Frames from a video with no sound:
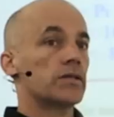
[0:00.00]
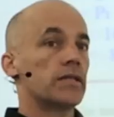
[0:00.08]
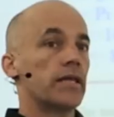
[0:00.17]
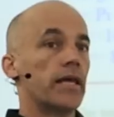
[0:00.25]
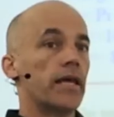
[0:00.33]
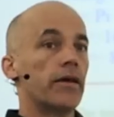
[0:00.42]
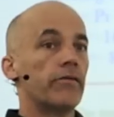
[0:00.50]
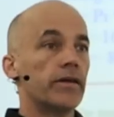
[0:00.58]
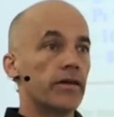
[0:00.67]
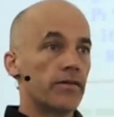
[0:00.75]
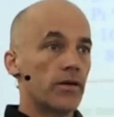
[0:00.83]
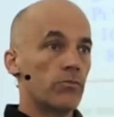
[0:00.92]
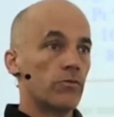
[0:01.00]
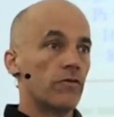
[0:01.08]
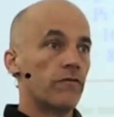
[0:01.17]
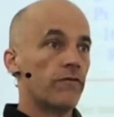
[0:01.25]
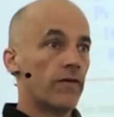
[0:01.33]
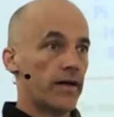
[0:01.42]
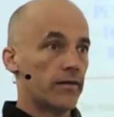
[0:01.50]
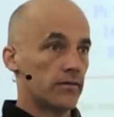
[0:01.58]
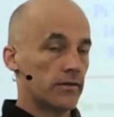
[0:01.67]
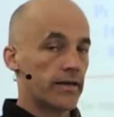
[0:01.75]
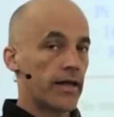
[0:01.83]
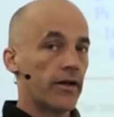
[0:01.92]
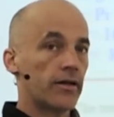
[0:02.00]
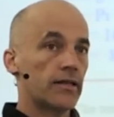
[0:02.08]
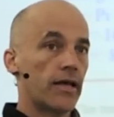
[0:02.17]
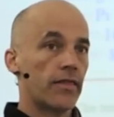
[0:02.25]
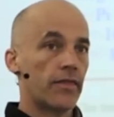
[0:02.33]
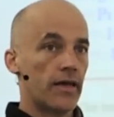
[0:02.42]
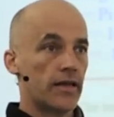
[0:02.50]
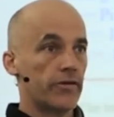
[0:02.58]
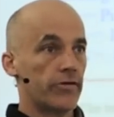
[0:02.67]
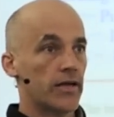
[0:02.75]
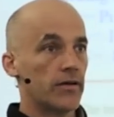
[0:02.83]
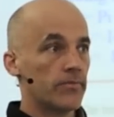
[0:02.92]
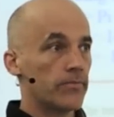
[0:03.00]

the area that will fail? Calculate that area.